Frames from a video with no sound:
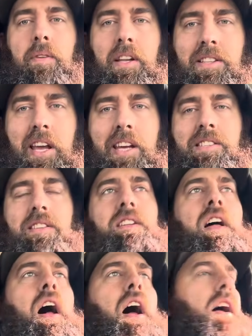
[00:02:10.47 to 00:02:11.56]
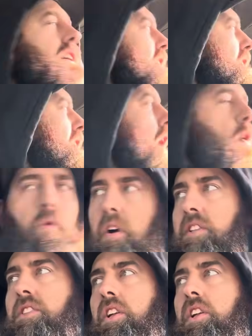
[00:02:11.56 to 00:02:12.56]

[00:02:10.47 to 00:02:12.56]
I test a lot, I want to